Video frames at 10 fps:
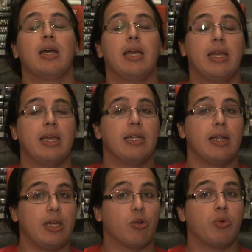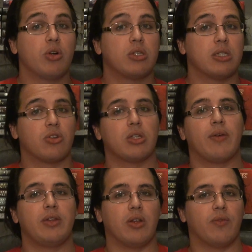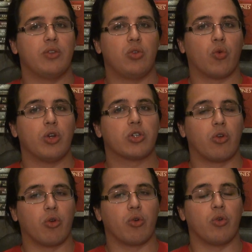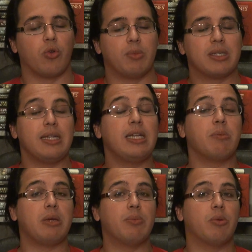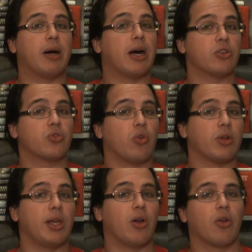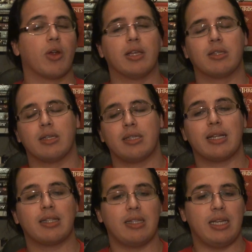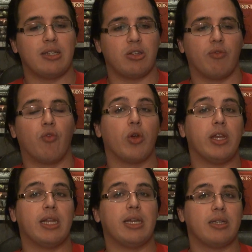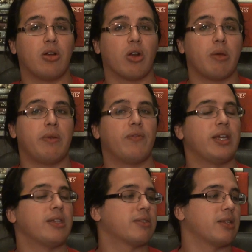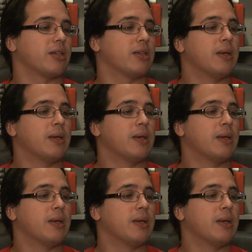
in the later books, and it turns out the Dornish are misleading people about how strong they are as a technique to avoid getting caught up in things, and